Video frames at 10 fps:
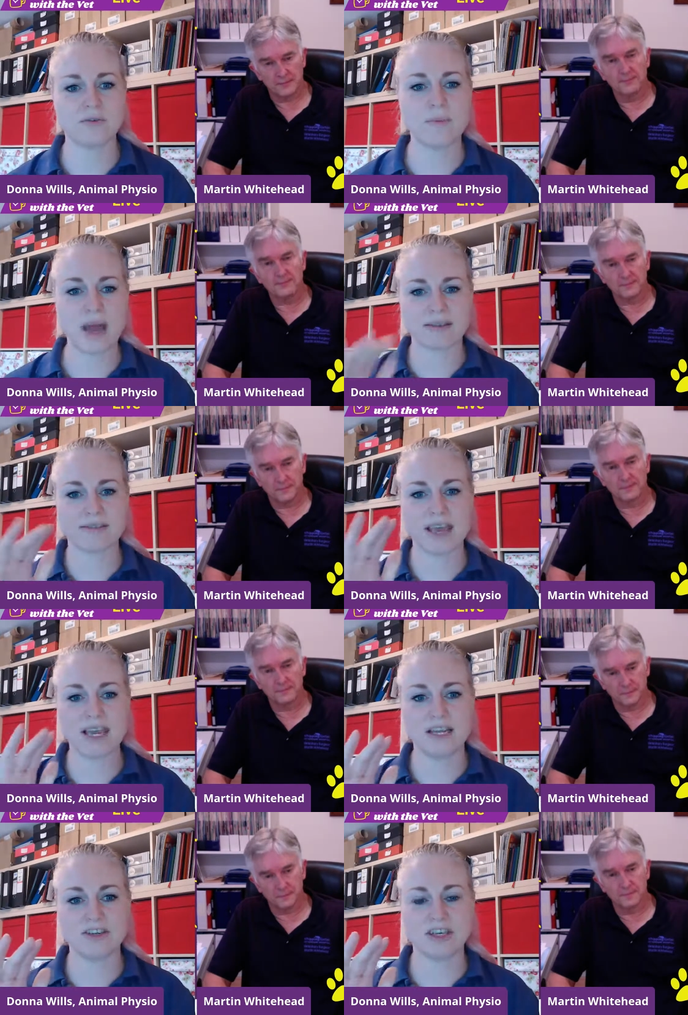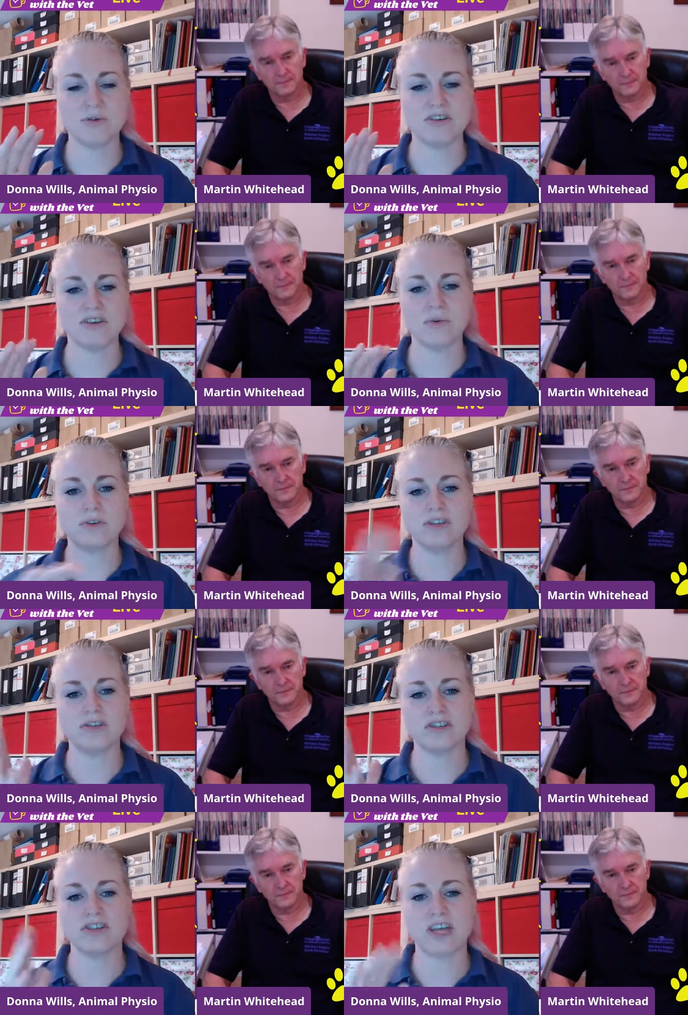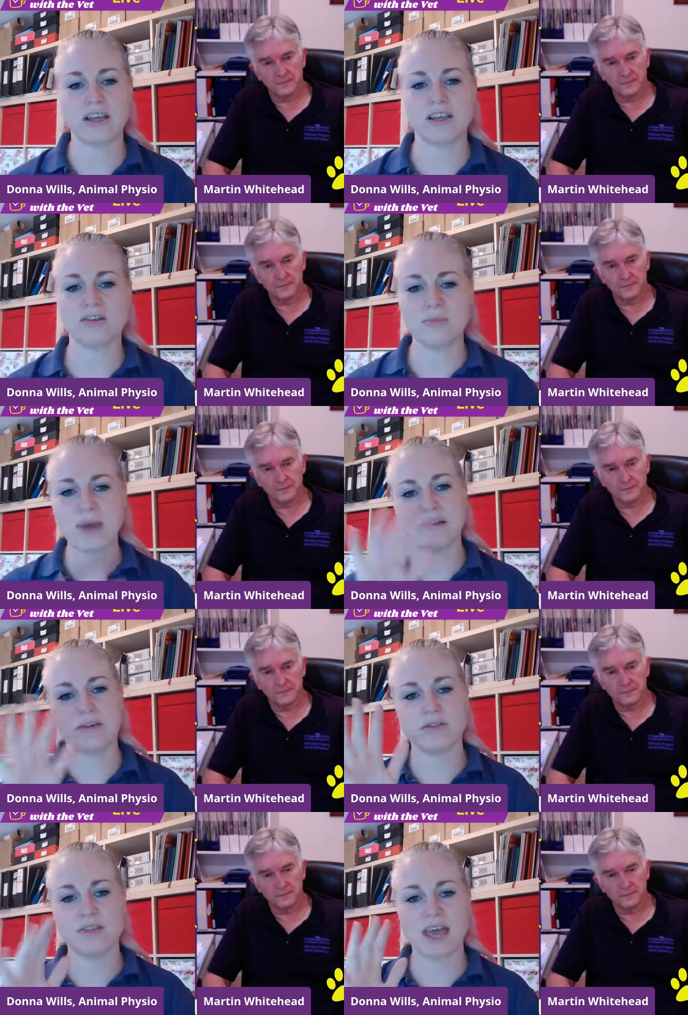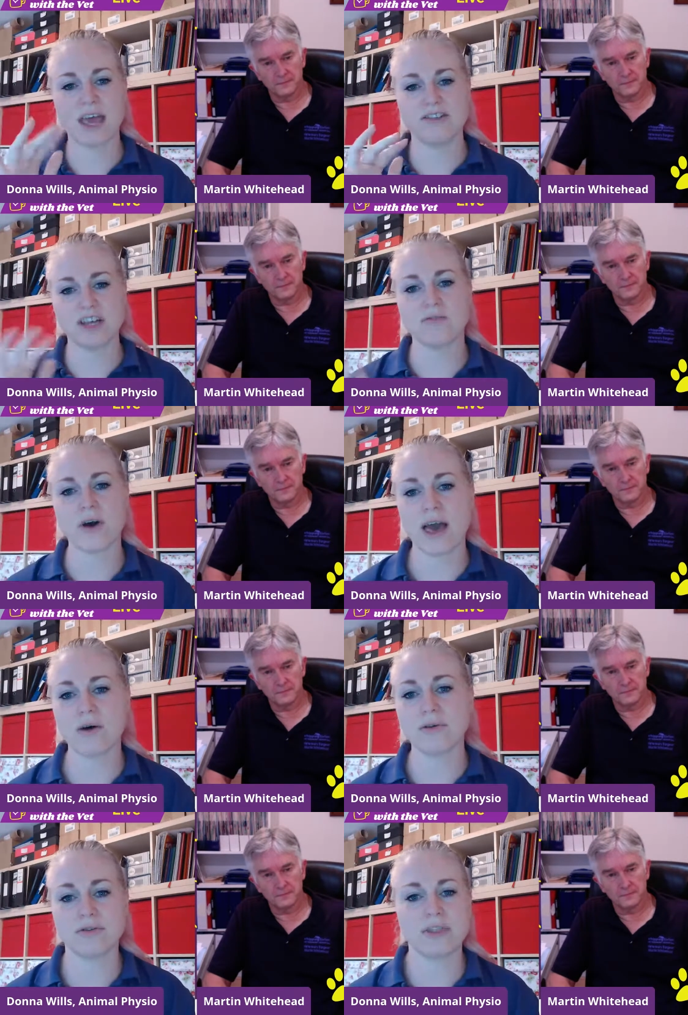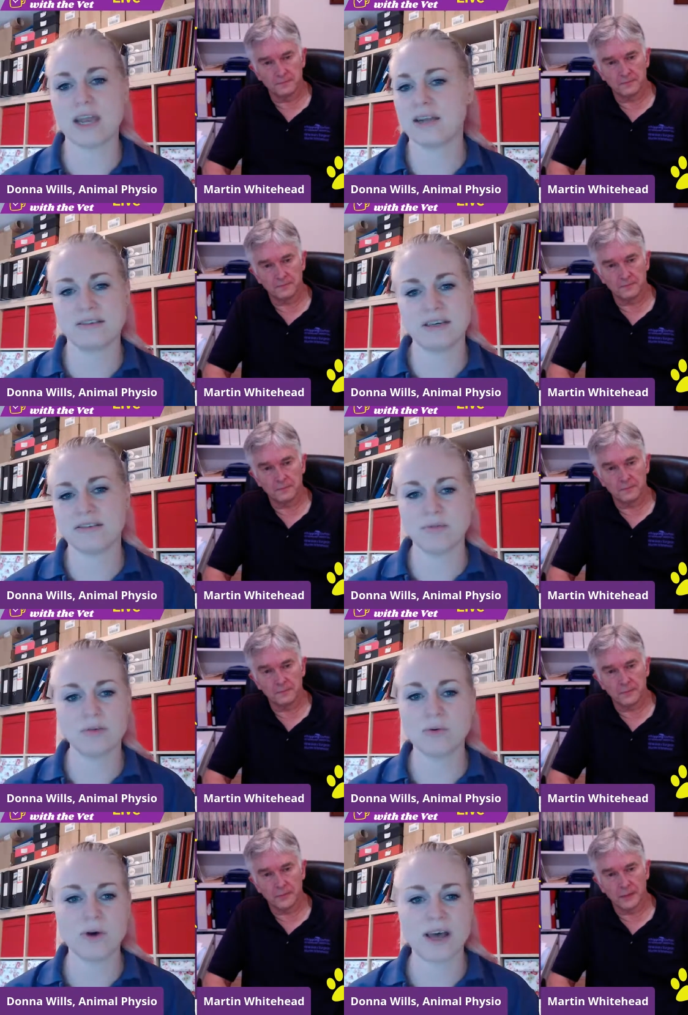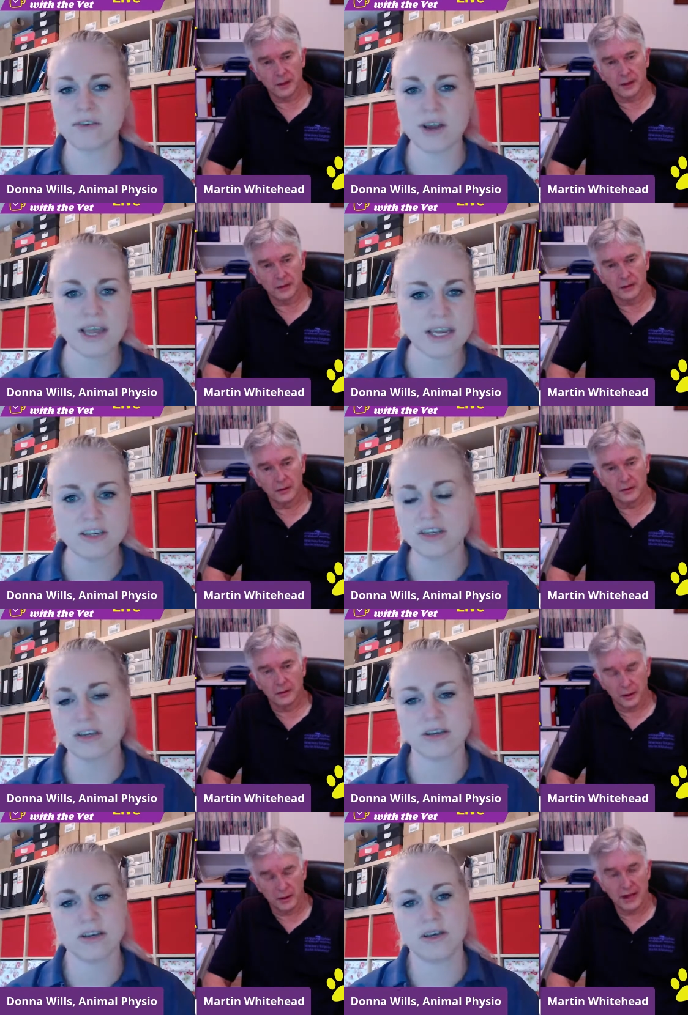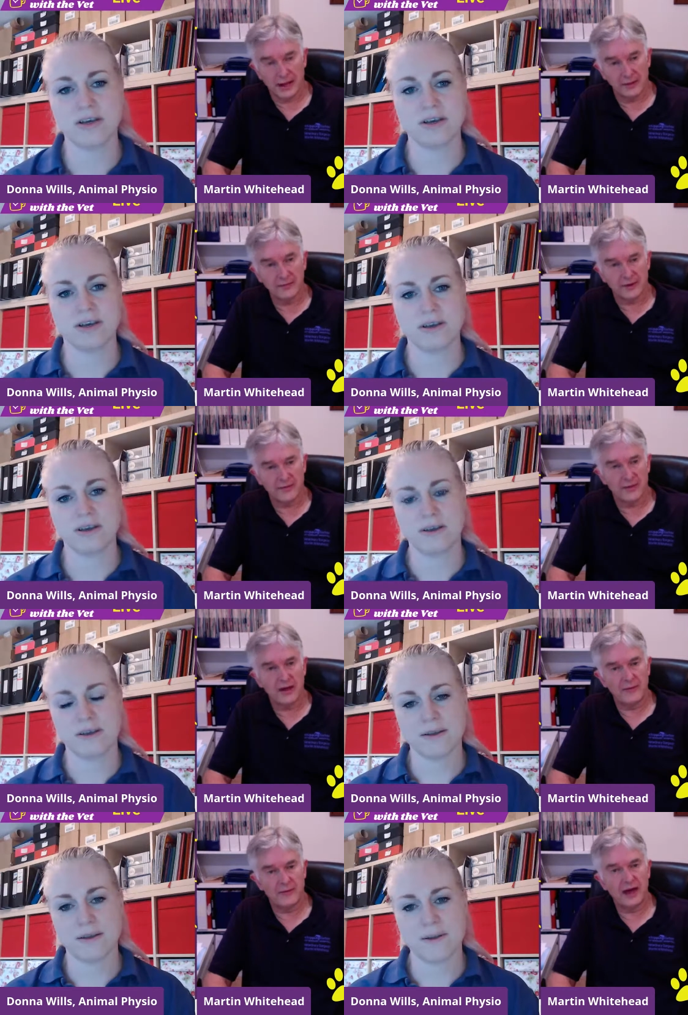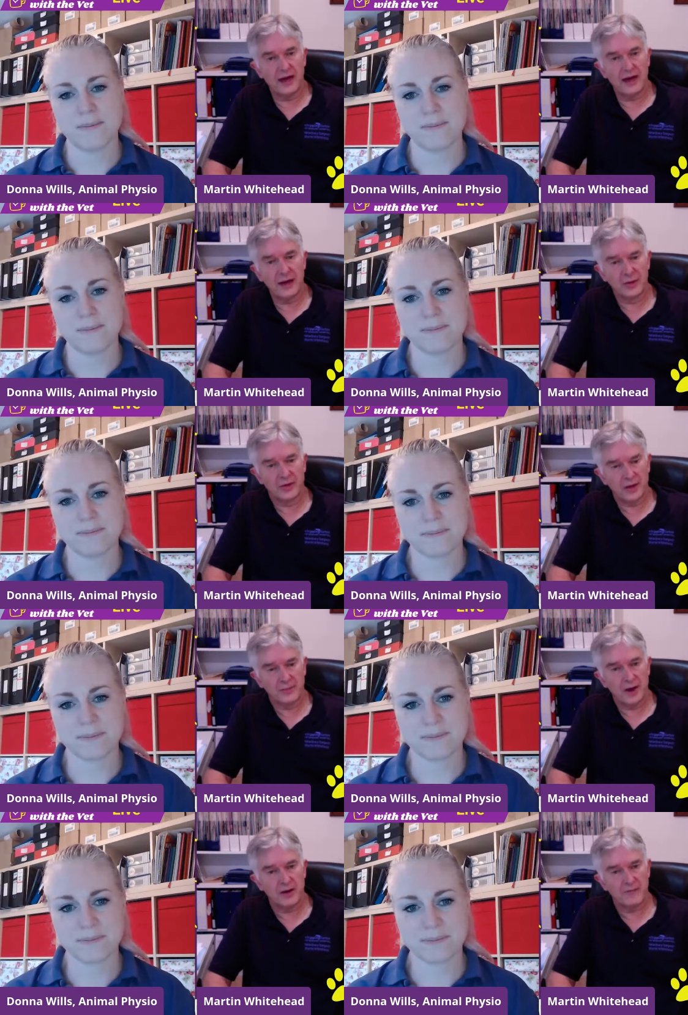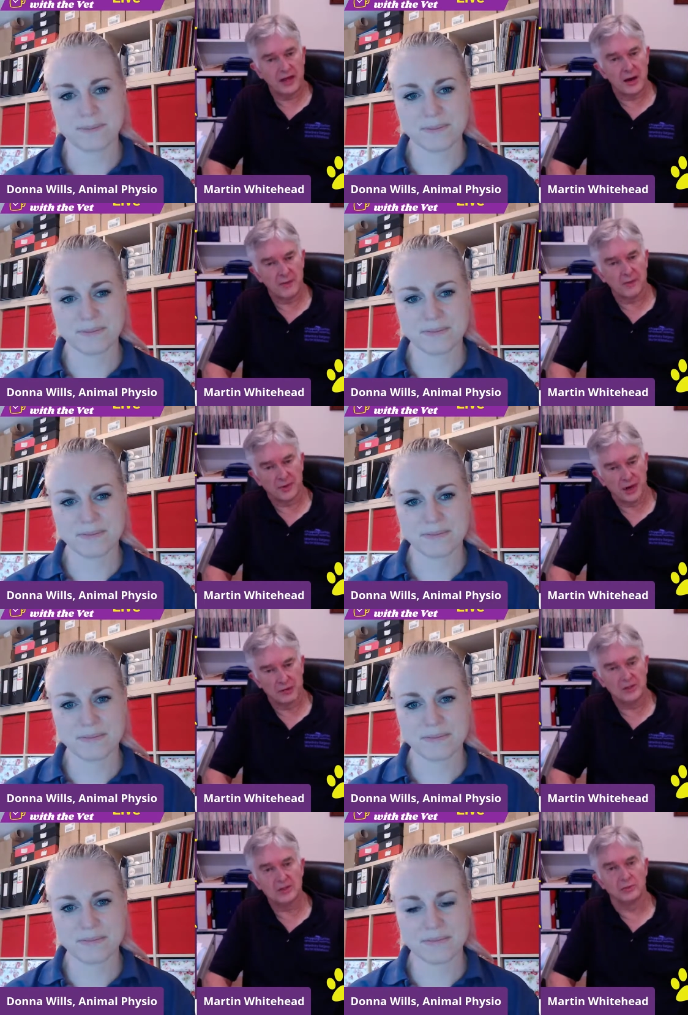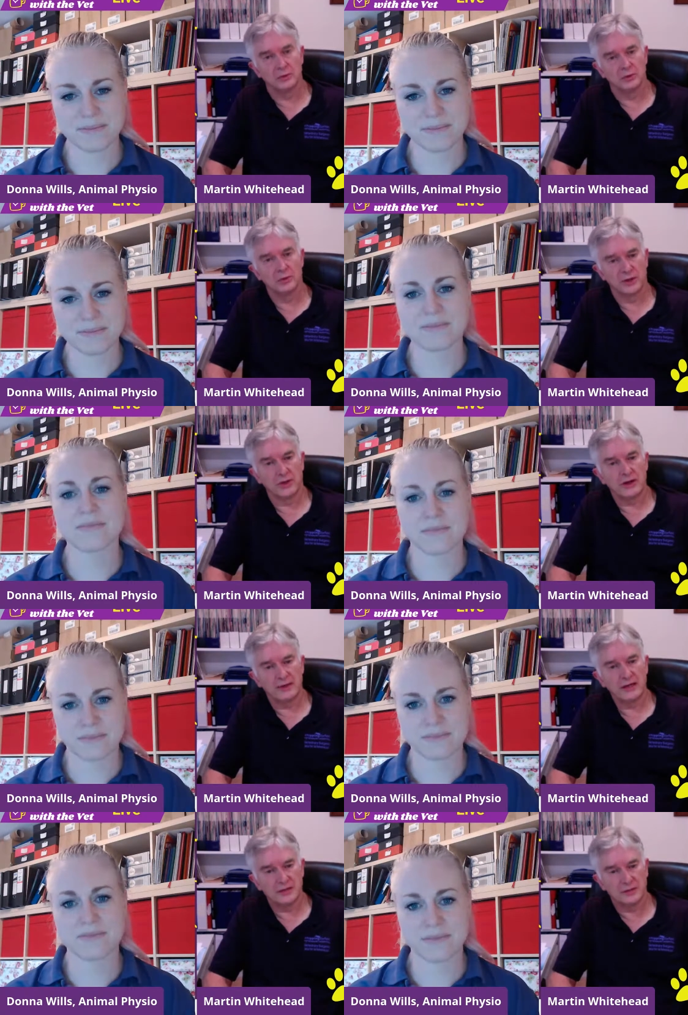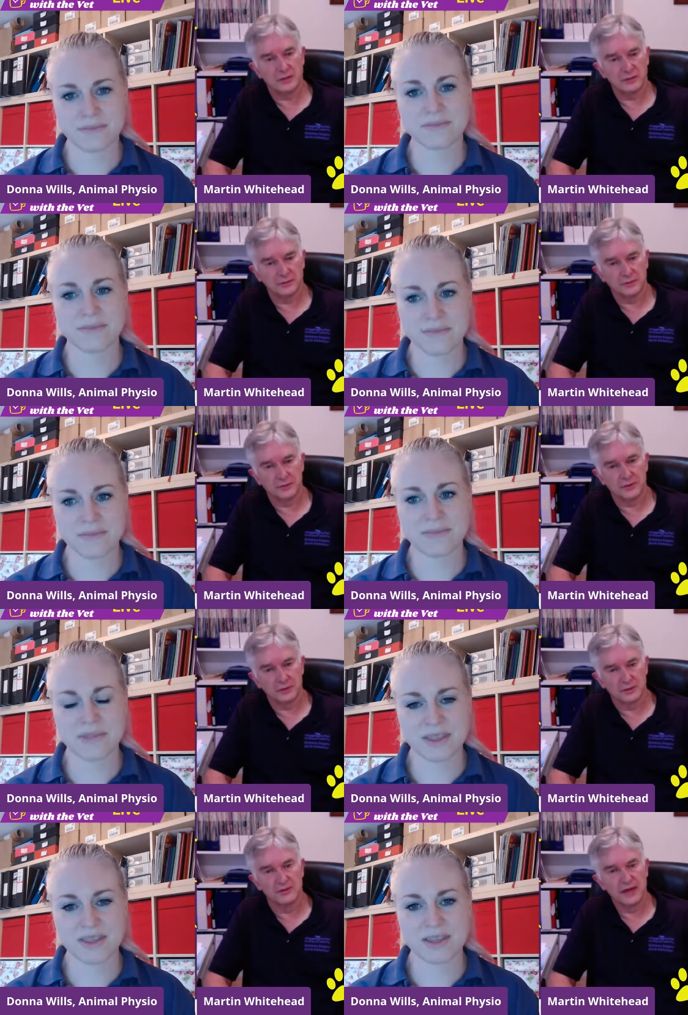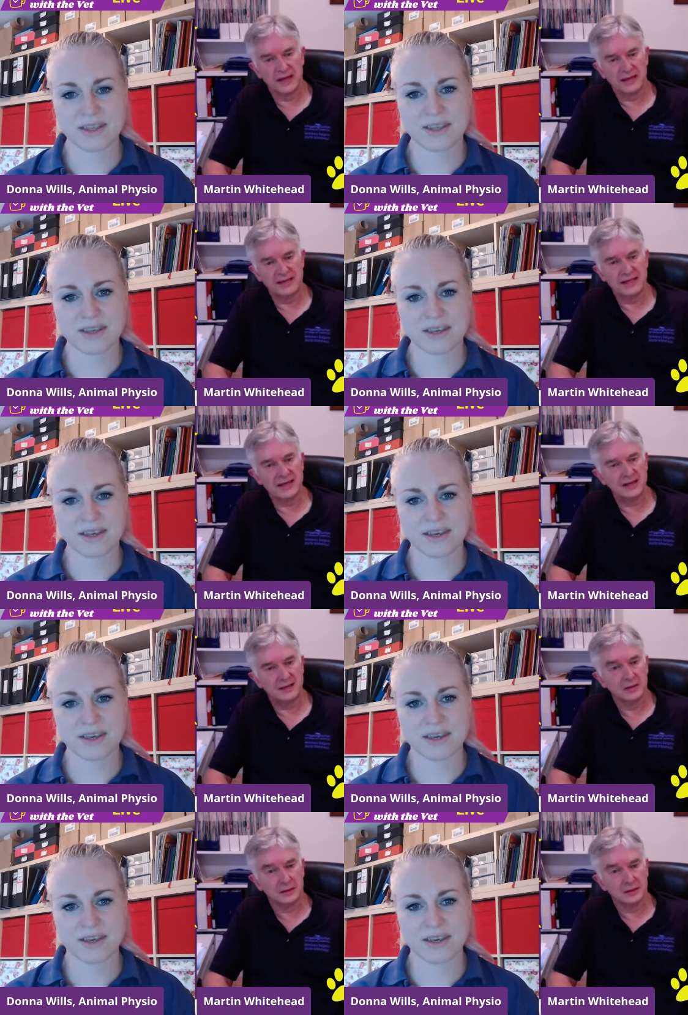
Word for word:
Speaker 1: of a max age that you would do, or do you just check, you know, depending on their general health, then it's acceptable whatever age?
Speaker 2: Yeah, if if they're healthy apart from their hyperthyroidism or, or don't have any sort of severe disease